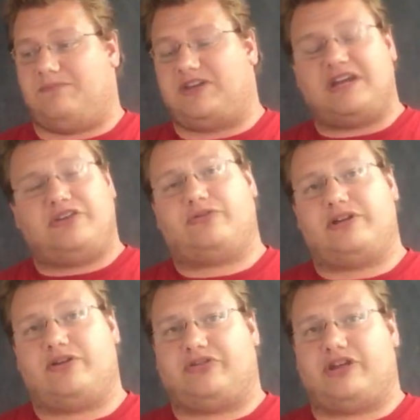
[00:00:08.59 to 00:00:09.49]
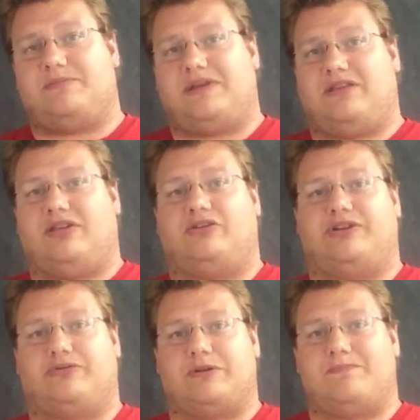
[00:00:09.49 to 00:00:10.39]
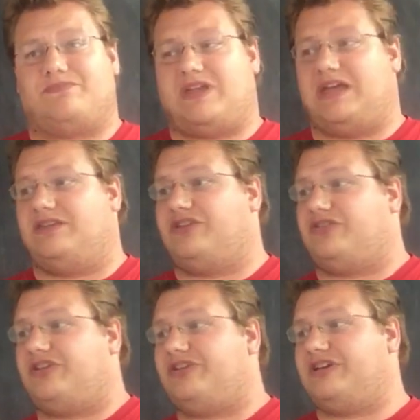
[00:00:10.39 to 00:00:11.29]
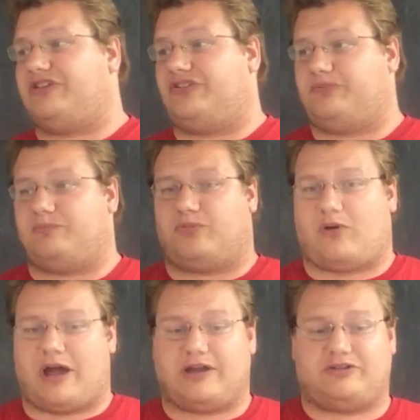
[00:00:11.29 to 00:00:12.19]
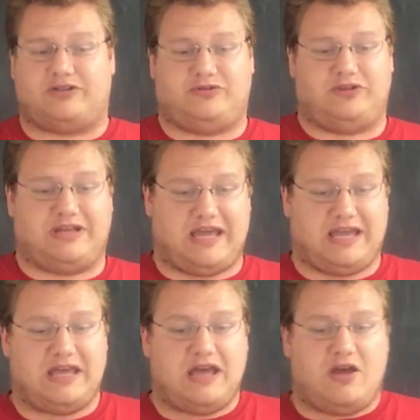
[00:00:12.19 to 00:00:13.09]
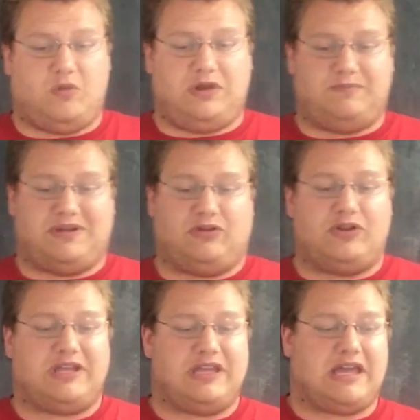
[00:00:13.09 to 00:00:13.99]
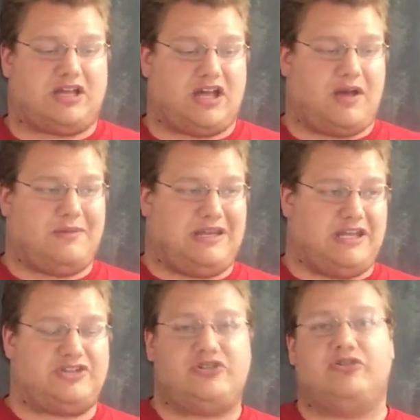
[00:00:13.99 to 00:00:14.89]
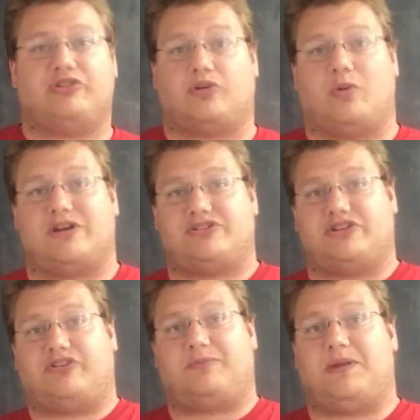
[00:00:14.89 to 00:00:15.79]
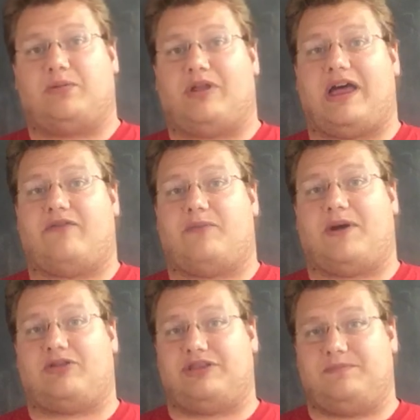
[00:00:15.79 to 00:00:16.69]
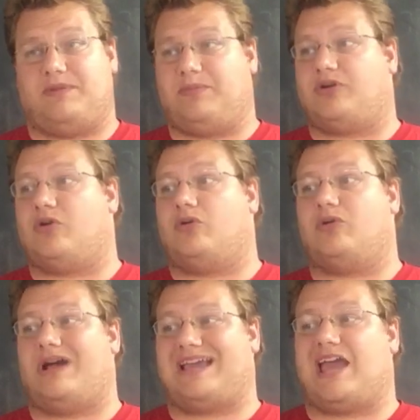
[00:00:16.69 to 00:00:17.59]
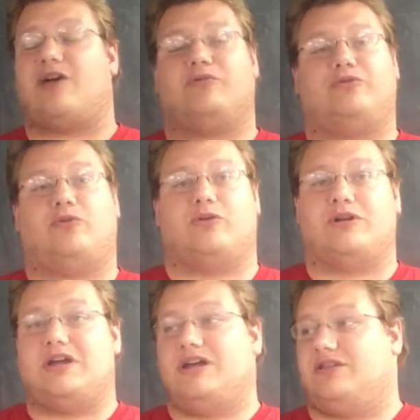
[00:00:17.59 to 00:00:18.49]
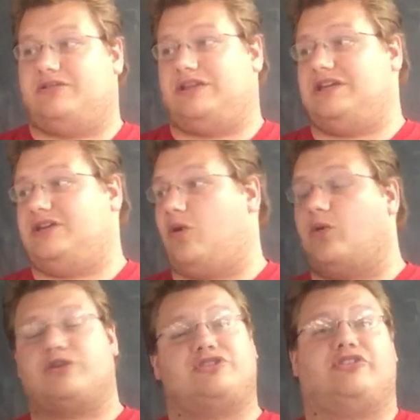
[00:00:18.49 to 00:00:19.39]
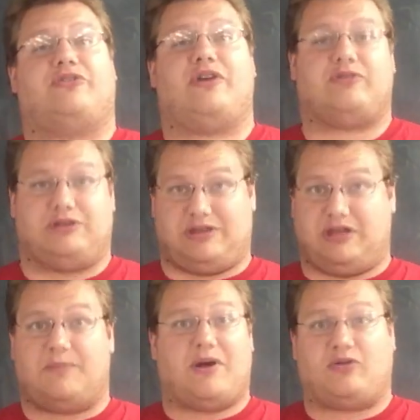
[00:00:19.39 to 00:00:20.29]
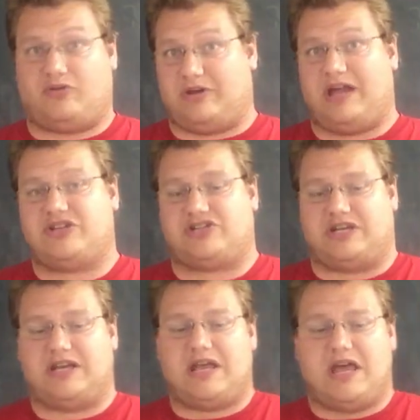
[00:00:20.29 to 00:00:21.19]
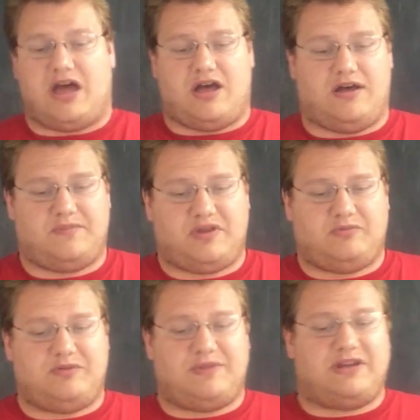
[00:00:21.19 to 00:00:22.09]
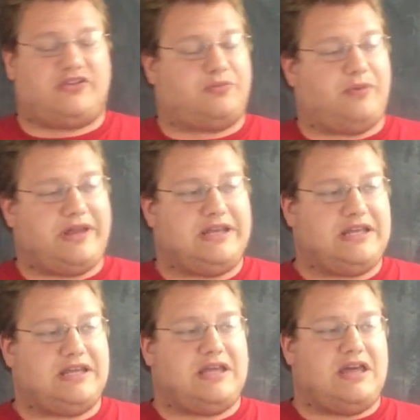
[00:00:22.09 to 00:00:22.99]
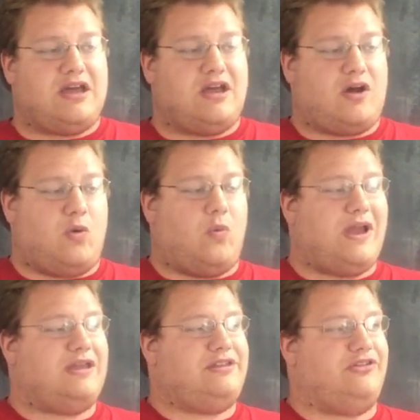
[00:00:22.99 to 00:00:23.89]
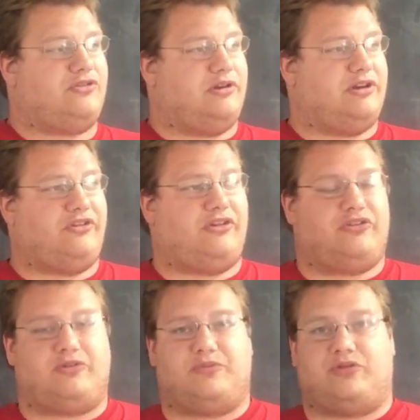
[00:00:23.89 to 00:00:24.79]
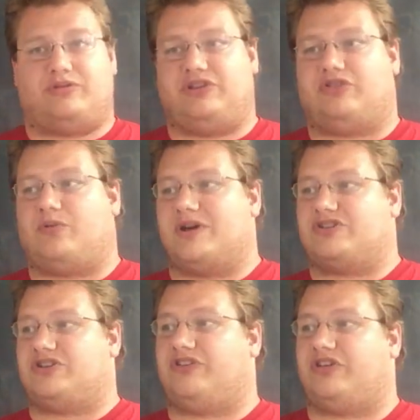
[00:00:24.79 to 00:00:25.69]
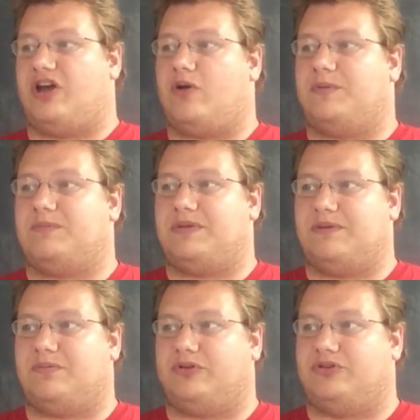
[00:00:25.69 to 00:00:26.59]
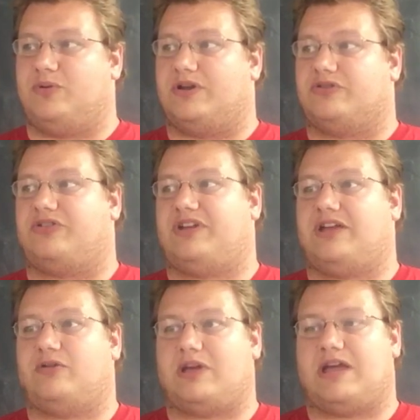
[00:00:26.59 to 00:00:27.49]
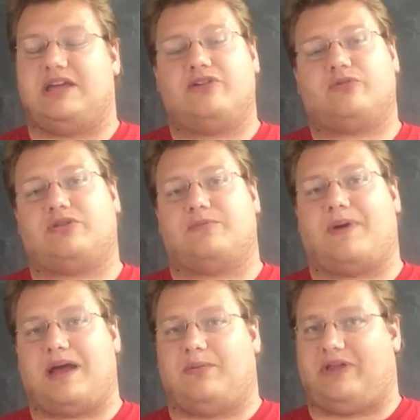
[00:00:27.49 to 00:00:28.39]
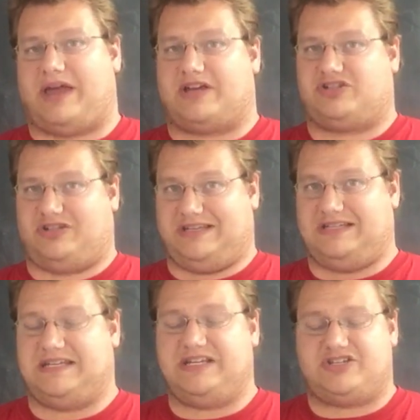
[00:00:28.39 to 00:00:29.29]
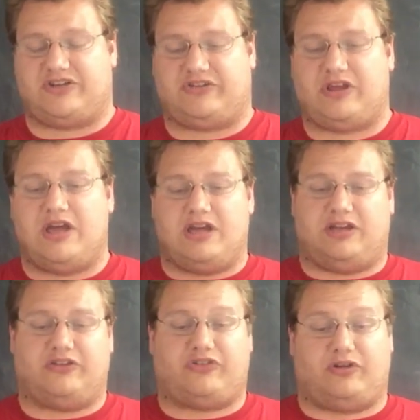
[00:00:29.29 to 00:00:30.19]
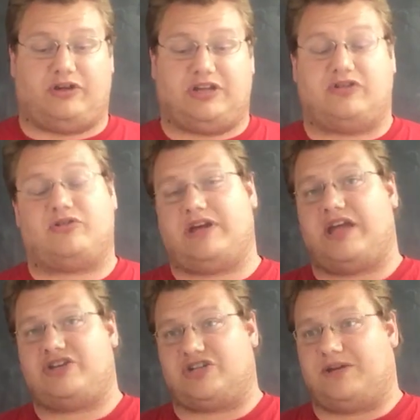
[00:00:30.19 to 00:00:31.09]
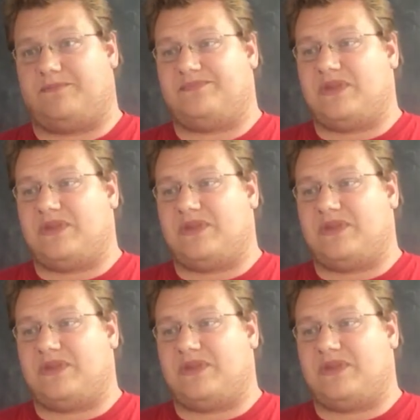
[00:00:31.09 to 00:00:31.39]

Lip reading: Today's video is going to be a little different. In the series prior to today, we've been looking at common issues or questions people have about the biblical account for the origins of everything, about creation. And we've been explaining away these criticisms or these questions and helping people to understand, okay, here's what the Bible actually teaches concerning creation.